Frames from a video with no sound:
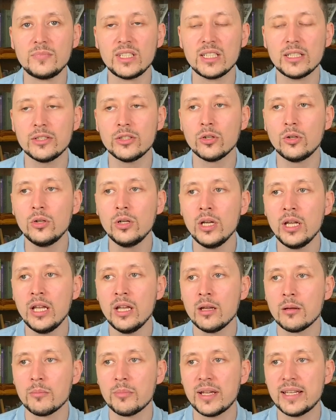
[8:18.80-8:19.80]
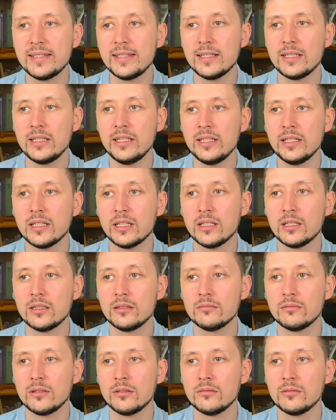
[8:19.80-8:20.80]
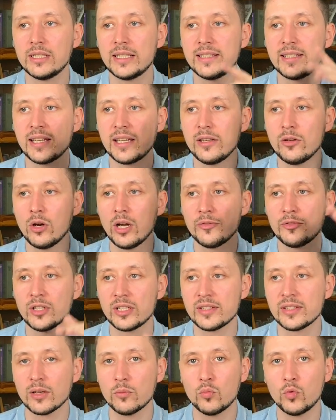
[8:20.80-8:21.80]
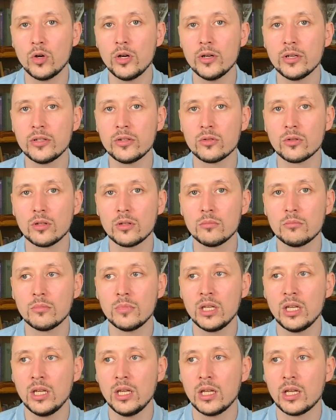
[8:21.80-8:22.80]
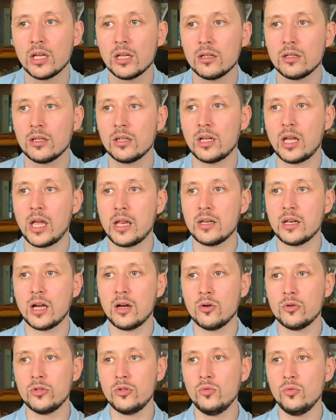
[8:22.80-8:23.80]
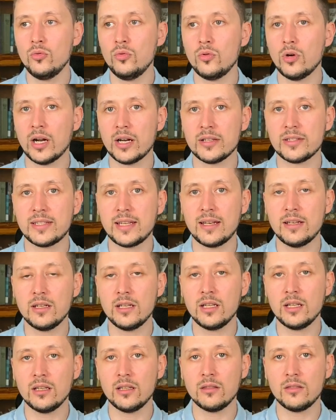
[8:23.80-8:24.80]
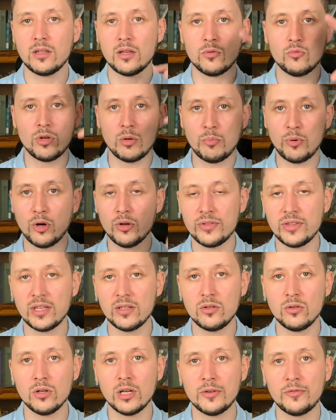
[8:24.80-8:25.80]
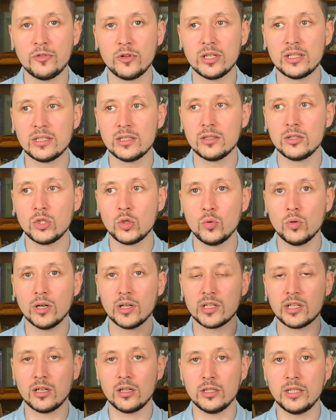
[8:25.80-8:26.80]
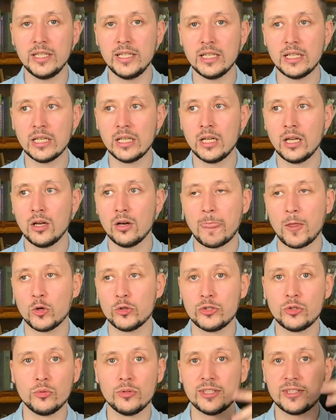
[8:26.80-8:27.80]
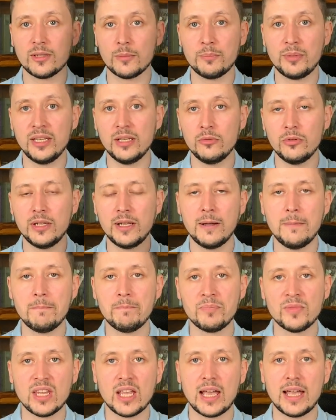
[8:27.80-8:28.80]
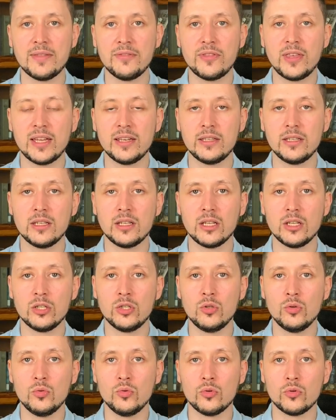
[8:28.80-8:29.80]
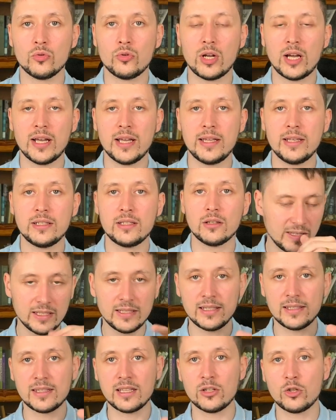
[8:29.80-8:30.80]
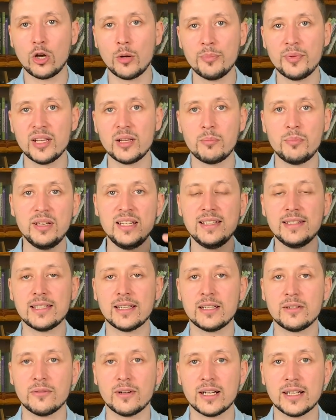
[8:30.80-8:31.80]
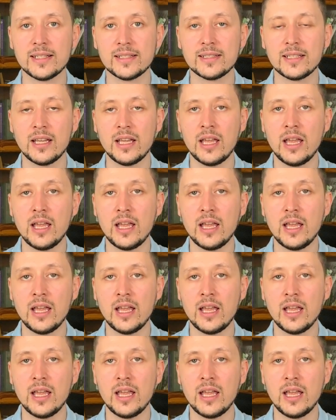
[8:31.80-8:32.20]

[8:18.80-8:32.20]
So basically, let's say you have done some work and now you are sending the report that you have written to a colleague or to a superior, and then you write, this is the topic, please advise.